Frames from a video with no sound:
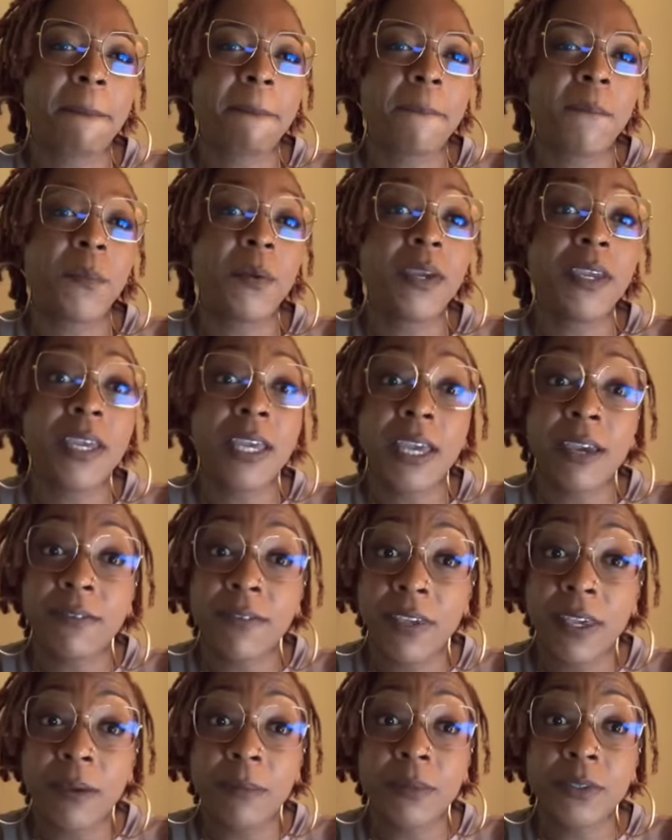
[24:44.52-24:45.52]
We can have
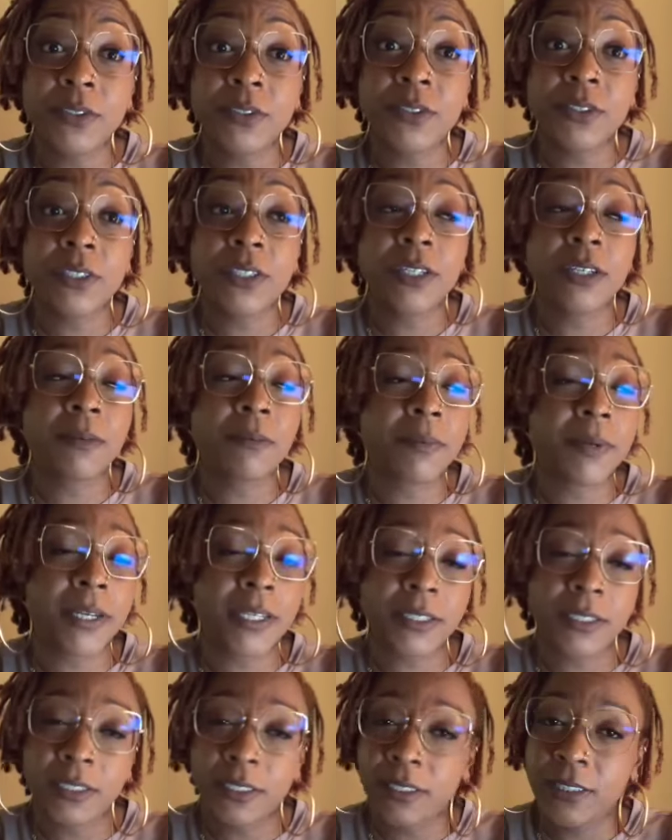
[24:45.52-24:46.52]
chemistry, and
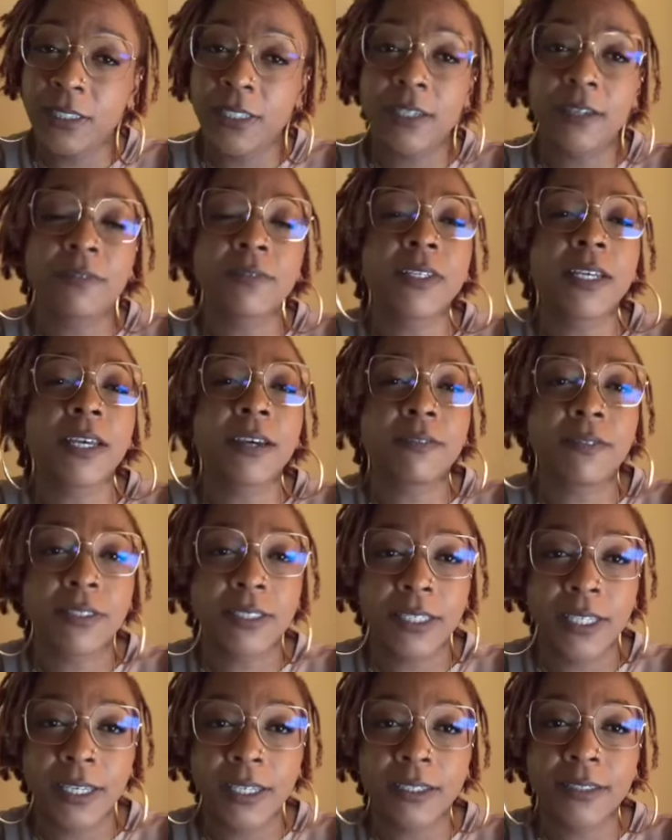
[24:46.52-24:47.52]
Pisces love to have
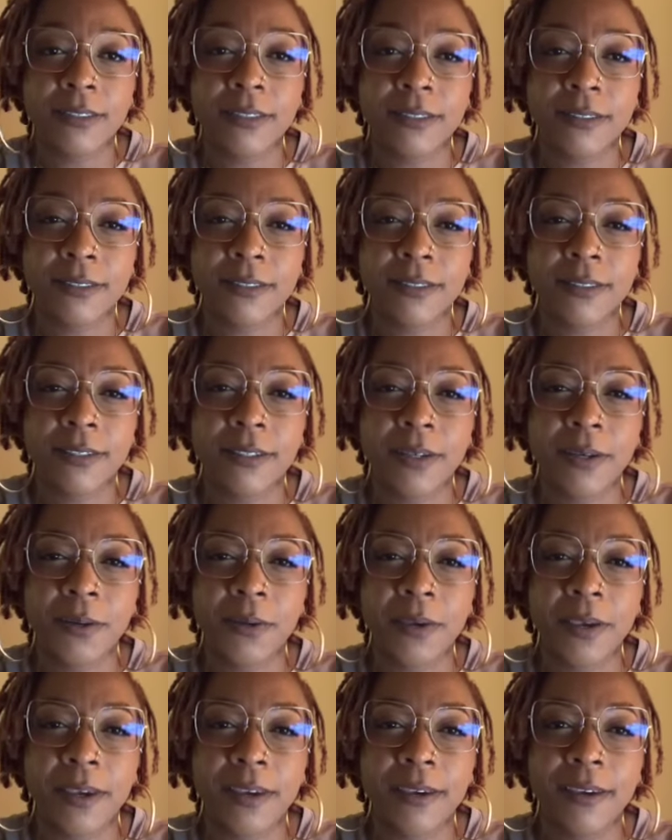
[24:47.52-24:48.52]
sex.
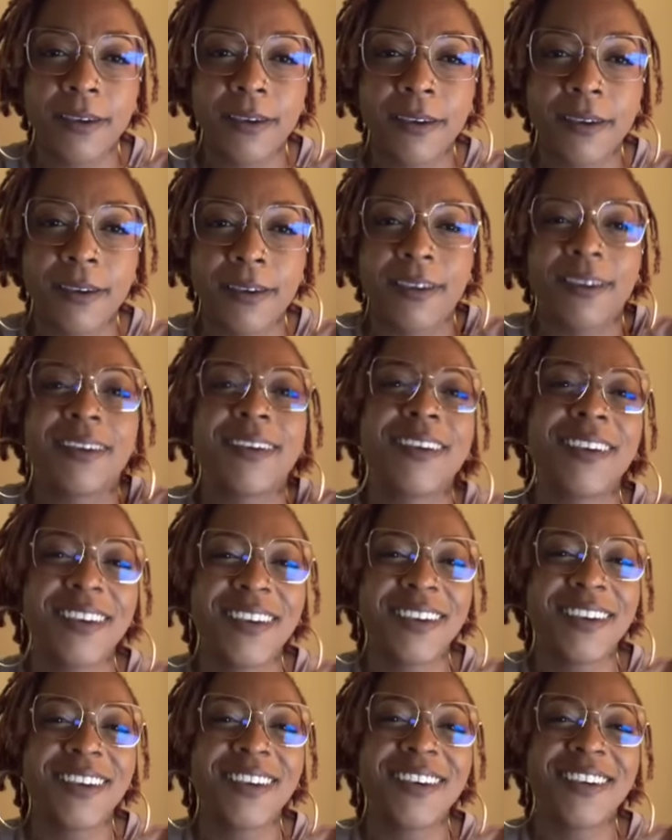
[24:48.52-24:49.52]
Okay,
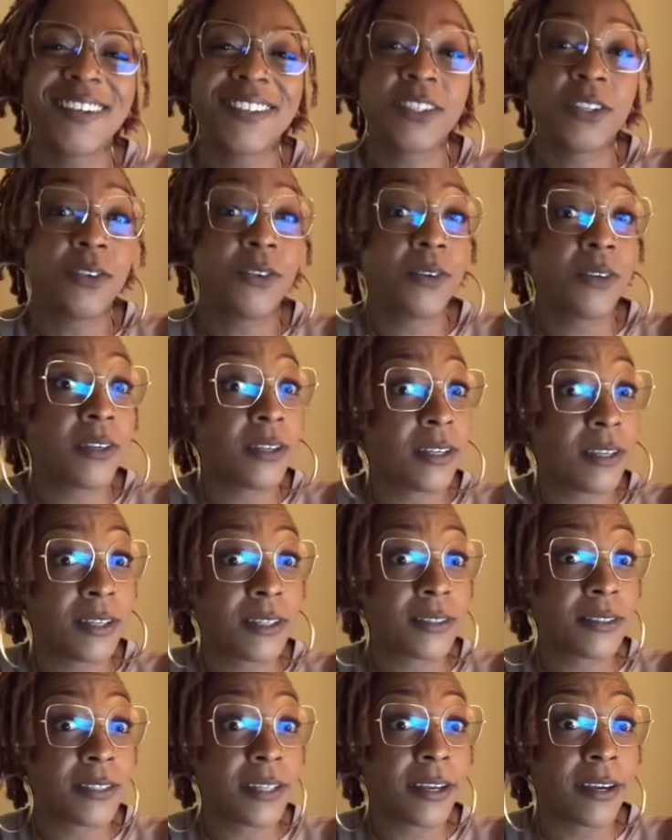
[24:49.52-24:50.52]
so you can get
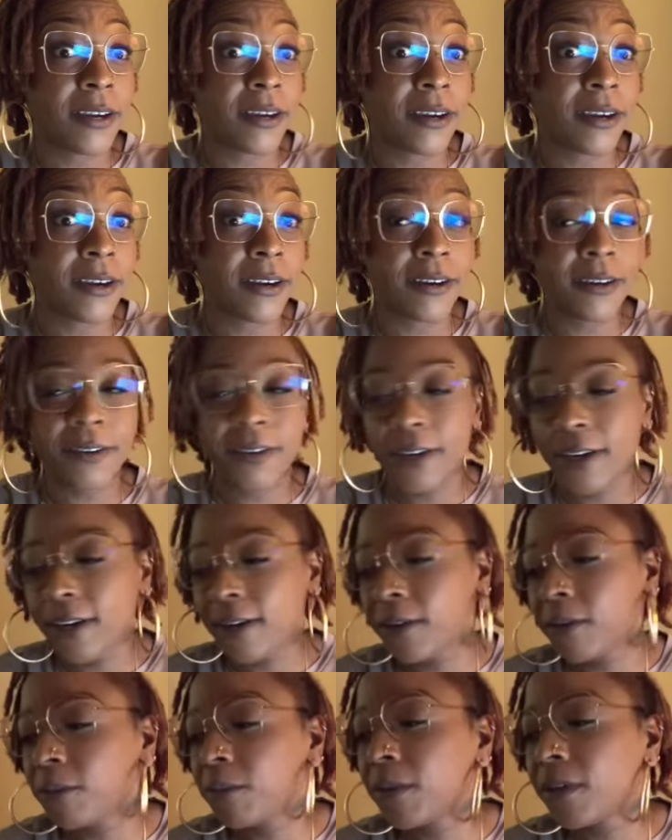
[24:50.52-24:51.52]
us there.
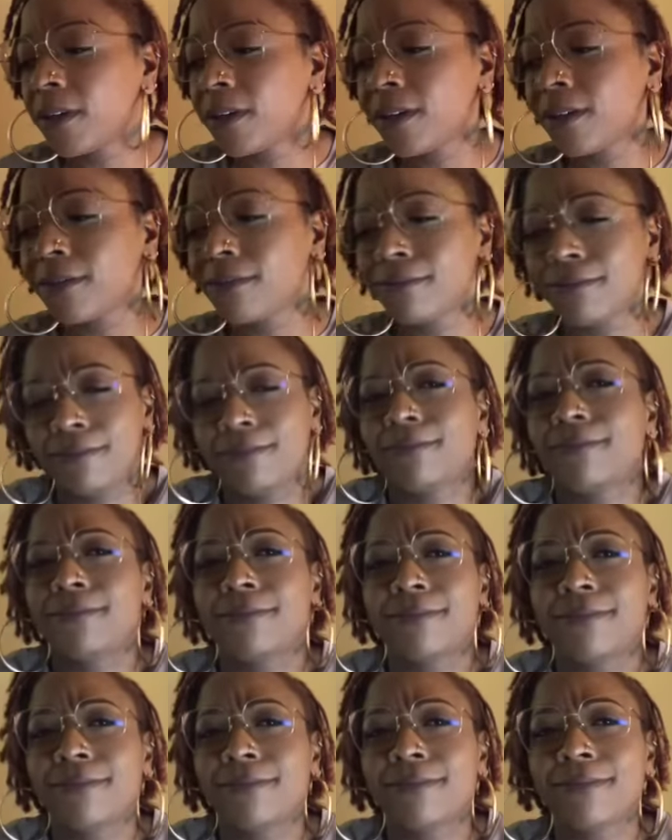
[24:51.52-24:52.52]
Okay, but
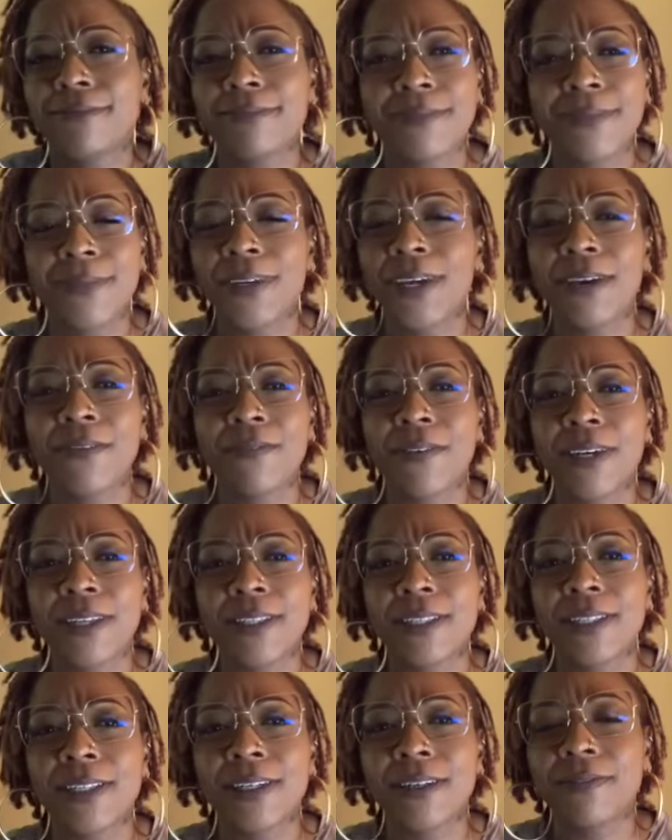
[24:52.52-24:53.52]
You can't fake
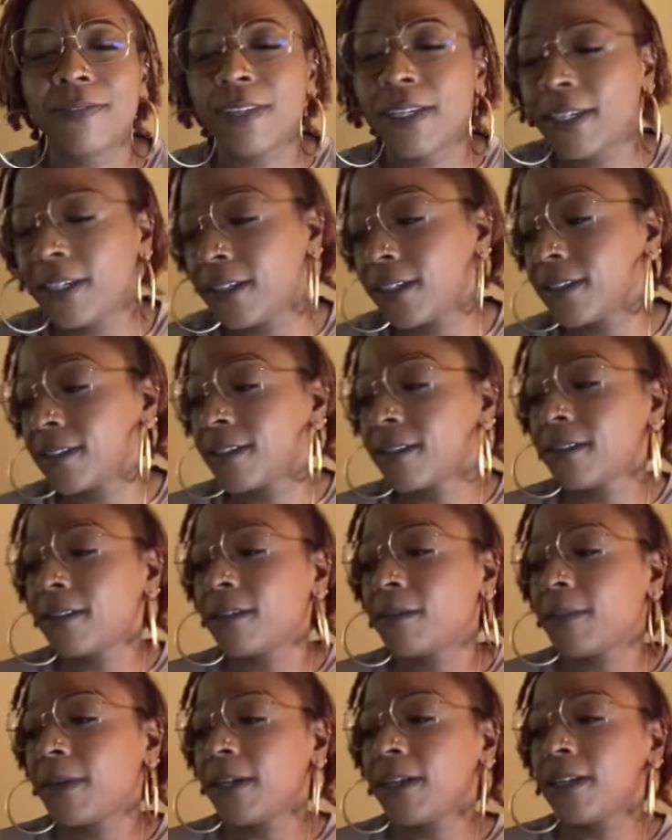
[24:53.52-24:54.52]
the love thing. It's something
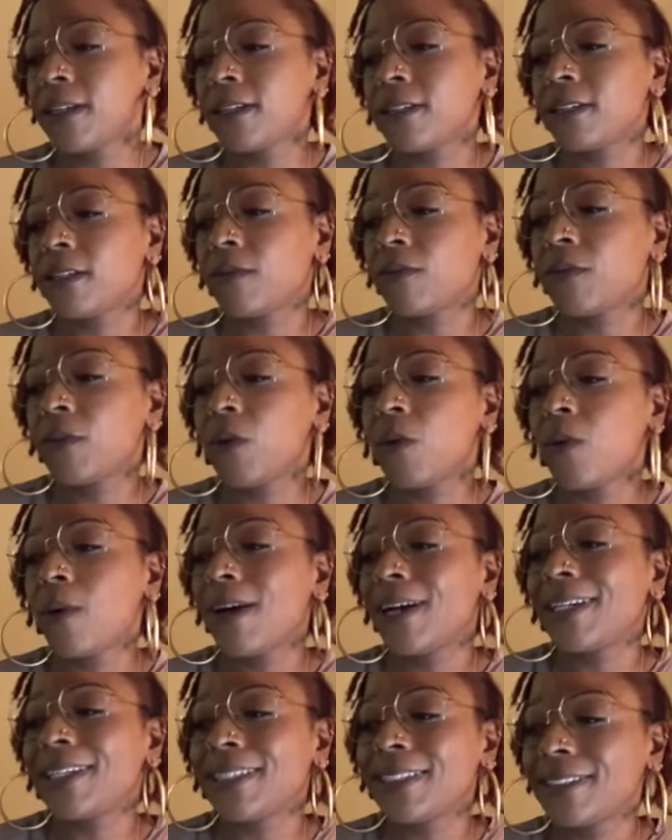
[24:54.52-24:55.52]
about it that's
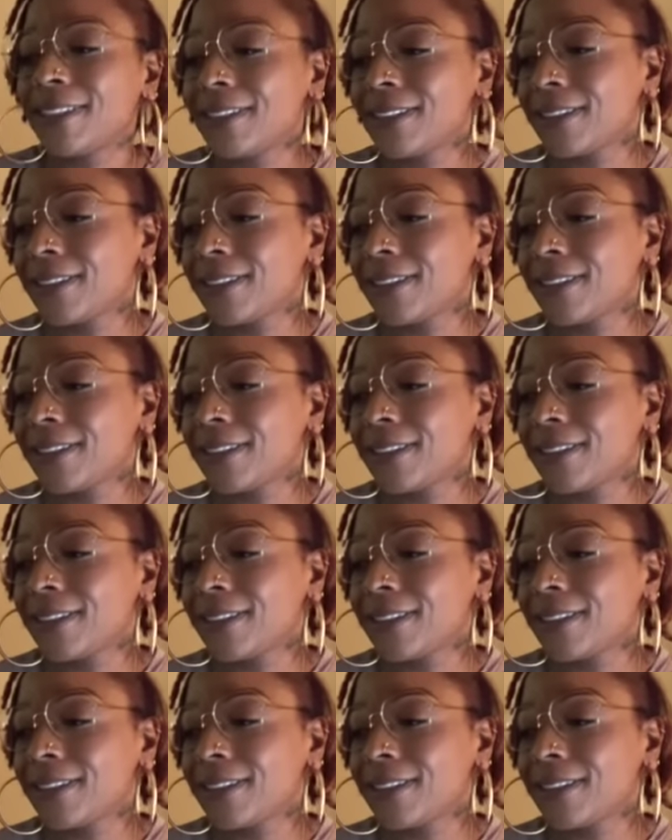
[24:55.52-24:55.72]
unrequited.